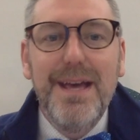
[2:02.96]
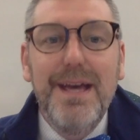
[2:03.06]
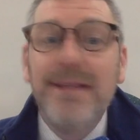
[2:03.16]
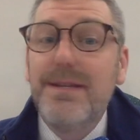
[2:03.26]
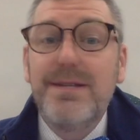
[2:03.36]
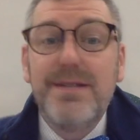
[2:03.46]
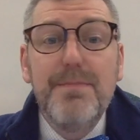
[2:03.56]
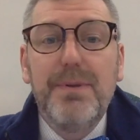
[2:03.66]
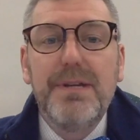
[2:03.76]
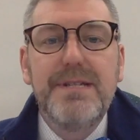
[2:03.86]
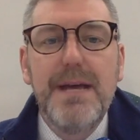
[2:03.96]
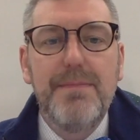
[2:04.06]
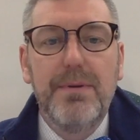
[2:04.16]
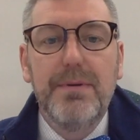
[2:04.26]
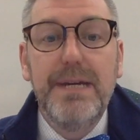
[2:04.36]
In this simple
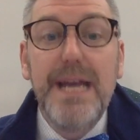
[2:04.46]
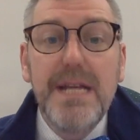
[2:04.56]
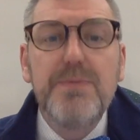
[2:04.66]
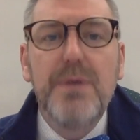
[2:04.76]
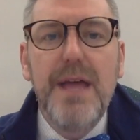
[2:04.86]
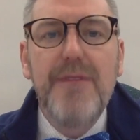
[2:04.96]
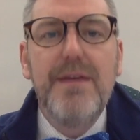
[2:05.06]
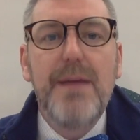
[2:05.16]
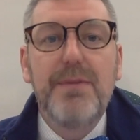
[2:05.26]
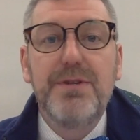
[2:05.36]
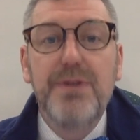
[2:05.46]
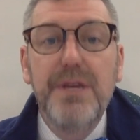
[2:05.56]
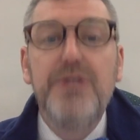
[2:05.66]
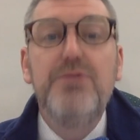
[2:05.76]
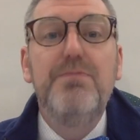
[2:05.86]
example, kids will have the
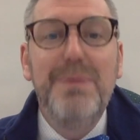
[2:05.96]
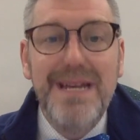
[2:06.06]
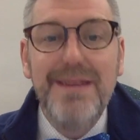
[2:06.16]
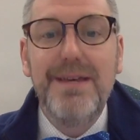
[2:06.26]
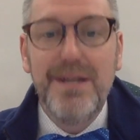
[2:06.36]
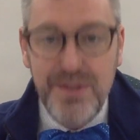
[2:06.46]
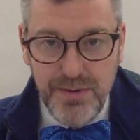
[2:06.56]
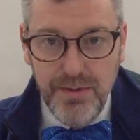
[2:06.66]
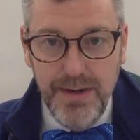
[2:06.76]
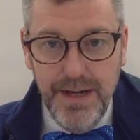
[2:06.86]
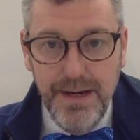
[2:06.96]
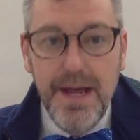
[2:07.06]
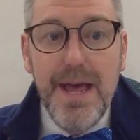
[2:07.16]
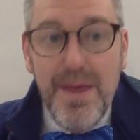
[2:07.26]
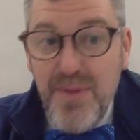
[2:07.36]
opportunity to be the historian.
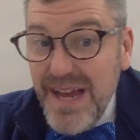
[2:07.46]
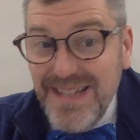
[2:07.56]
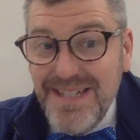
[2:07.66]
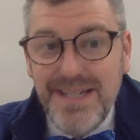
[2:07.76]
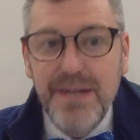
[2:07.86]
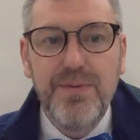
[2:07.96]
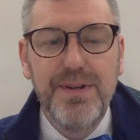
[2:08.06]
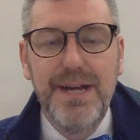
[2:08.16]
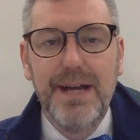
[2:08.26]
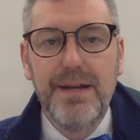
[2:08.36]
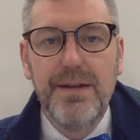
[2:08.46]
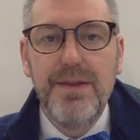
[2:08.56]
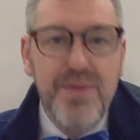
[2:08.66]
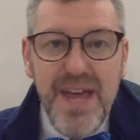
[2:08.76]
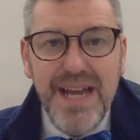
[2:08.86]
They get to dig for data.
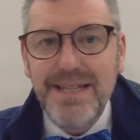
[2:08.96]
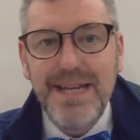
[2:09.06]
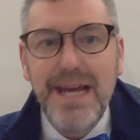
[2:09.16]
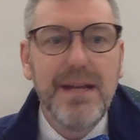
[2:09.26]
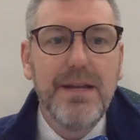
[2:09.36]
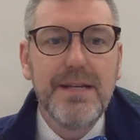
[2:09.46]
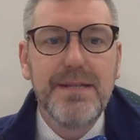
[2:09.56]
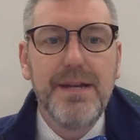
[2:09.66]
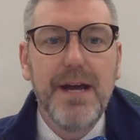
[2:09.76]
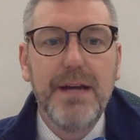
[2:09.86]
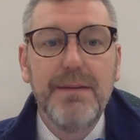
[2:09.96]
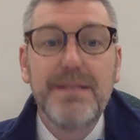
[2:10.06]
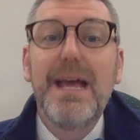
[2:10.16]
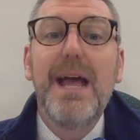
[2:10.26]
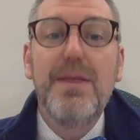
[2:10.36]
They get to analyze the
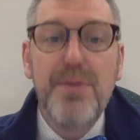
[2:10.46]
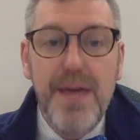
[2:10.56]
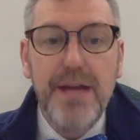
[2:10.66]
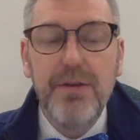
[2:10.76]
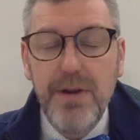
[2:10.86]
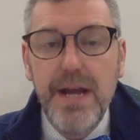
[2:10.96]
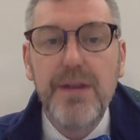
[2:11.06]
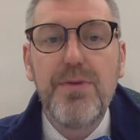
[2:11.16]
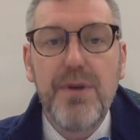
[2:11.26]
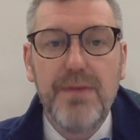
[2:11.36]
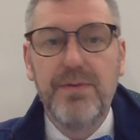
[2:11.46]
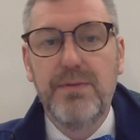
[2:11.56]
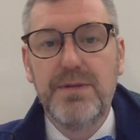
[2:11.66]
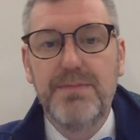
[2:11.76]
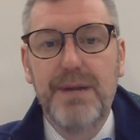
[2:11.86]
documents, and they create thoughtful
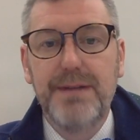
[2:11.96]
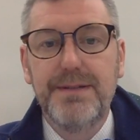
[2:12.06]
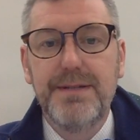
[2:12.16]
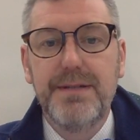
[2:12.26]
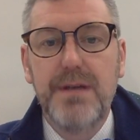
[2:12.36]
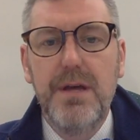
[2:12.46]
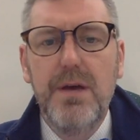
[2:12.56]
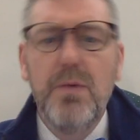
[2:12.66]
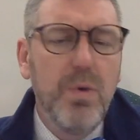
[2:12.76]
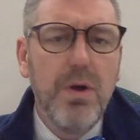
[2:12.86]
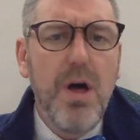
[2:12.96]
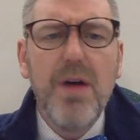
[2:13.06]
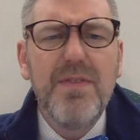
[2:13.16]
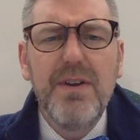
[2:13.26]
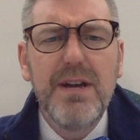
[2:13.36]
responses. Will
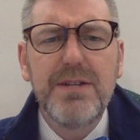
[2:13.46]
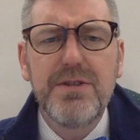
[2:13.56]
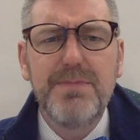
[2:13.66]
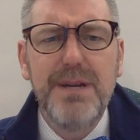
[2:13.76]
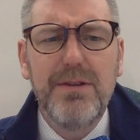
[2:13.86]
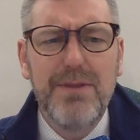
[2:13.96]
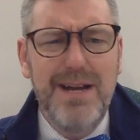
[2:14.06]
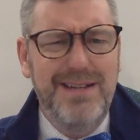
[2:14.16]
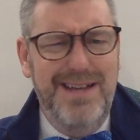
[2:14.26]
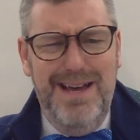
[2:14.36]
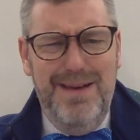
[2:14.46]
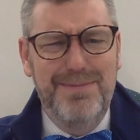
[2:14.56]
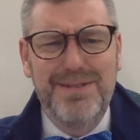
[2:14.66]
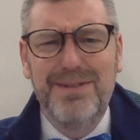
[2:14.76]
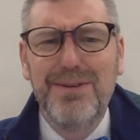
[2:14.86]
all their answers be correct?
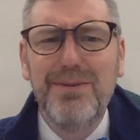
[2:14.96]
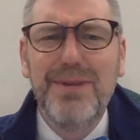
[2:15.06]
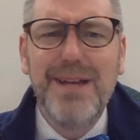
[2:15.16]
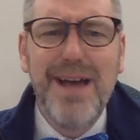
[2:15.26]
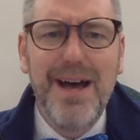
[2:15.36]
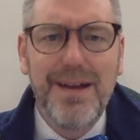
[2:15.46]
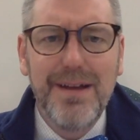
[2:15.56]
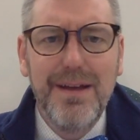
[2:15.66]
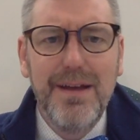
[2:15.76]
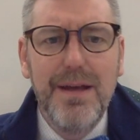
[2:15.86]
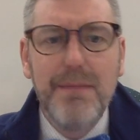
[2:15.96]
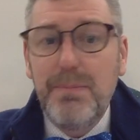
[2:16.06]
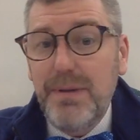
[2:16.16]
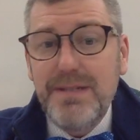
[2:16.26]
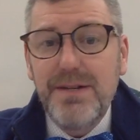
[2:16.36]
Absolutely not. But
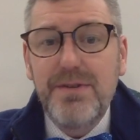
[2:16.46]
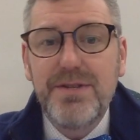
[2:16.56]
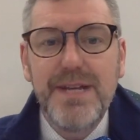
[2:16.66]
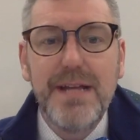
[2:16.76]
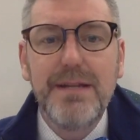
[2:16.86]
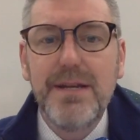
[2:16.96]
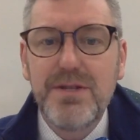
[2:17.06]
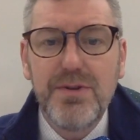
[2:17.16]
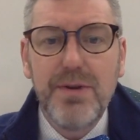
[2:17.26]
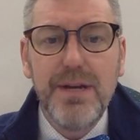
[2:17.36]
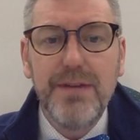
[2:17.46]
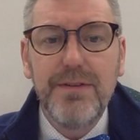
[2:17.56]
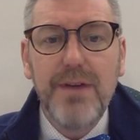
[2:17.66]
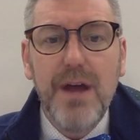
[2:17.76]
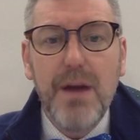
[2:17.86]
please understand that
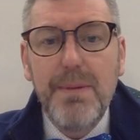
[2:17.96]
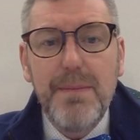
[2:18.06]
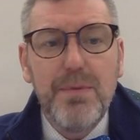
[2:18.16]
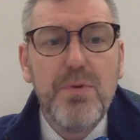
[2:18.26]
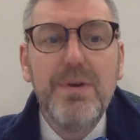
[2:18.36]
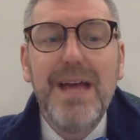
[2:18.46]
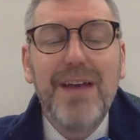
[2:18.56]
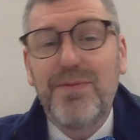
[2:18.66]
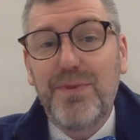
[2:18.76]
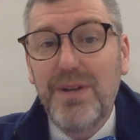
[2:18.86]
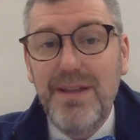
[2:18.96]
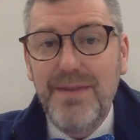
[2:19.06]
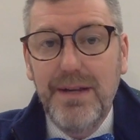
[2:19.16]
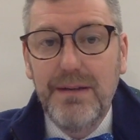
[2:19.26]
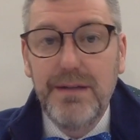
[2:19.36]
historians are people who guess for a
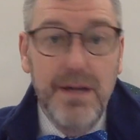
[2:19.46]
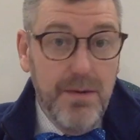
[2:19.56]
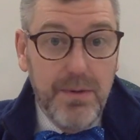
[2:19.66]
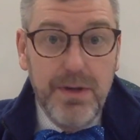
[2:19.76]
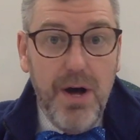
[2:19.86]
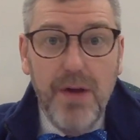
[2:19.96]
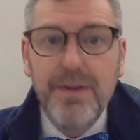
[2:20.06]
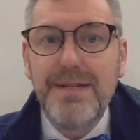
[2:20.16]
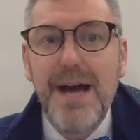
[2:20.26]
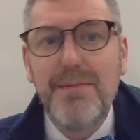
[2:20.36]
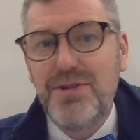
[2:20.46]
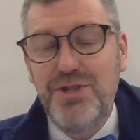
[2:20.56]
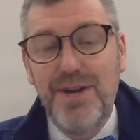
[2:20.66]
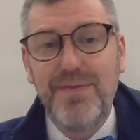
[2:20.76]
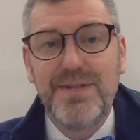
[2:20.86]
living. Recall that Thomas
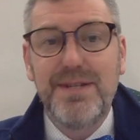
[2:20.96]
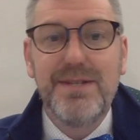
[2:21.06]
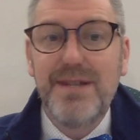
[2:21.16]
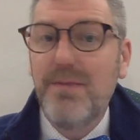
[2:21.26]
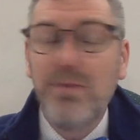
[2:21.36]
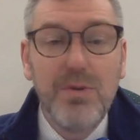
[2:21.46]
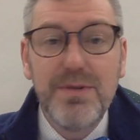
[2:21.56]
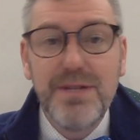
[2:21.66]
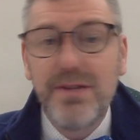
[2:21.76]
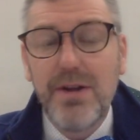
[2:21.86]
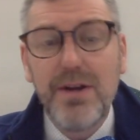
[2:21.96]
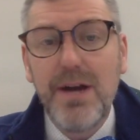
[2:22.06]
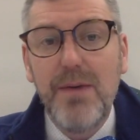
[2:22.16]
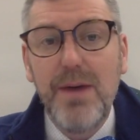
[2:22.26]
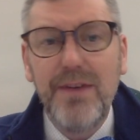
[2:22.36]
Jefferson sent Lewis and Clark
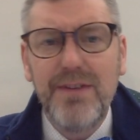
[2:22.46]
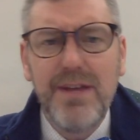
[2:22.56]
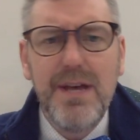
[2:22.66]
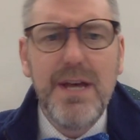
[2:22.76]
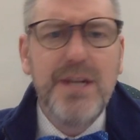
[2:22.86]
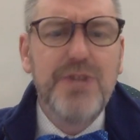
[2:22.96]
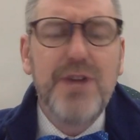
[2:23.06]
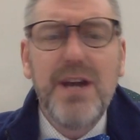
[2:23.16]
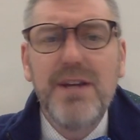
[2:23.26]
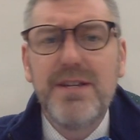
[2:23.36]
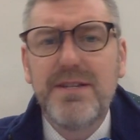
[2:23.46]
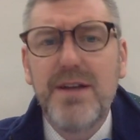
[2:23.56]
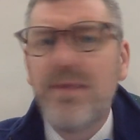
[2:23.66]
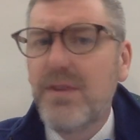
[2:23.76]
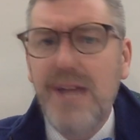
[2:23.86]
out west to try to
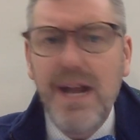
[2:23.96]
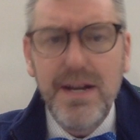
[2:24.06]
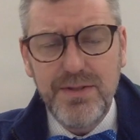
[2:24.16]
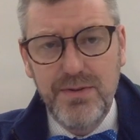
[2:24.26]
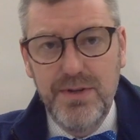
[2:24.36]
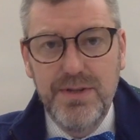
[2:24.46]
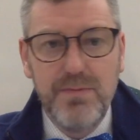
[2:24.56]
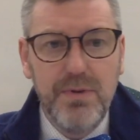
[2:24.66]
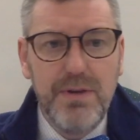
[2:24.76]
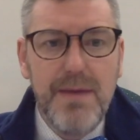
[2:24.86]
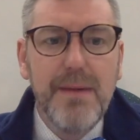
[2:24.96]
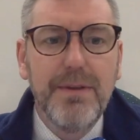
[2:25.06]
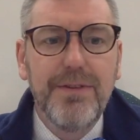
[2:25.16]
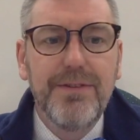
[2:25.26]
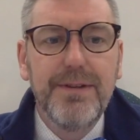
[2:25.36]
discover dinosaurs and woolly
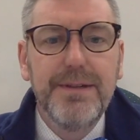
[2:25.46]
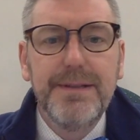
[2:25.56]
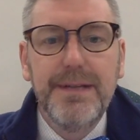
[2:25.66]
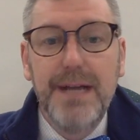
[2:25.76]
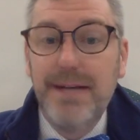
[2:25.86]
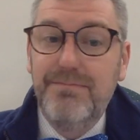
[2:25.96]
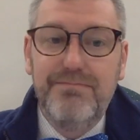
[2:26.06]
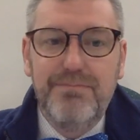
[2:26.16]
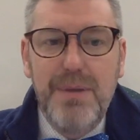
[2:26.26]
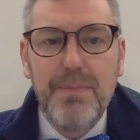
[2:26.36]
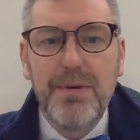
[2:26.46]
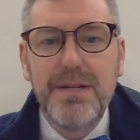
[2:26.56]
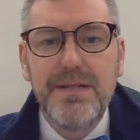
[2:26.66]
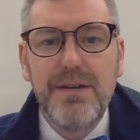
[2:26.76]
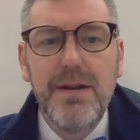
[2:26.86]
mammoths. And people
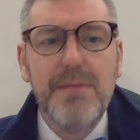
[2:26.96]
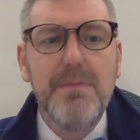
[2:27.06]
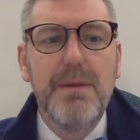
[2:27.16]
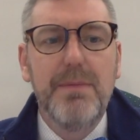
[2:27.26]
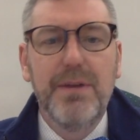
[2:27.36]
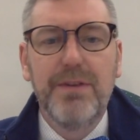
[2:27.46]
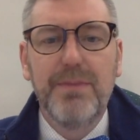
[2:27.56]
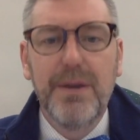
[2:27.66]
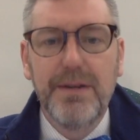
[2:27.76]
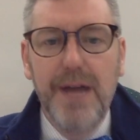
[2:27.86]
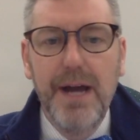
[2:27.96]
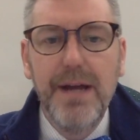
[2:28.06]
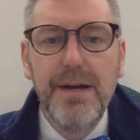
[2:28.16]
consider him to be a pretty smart guy.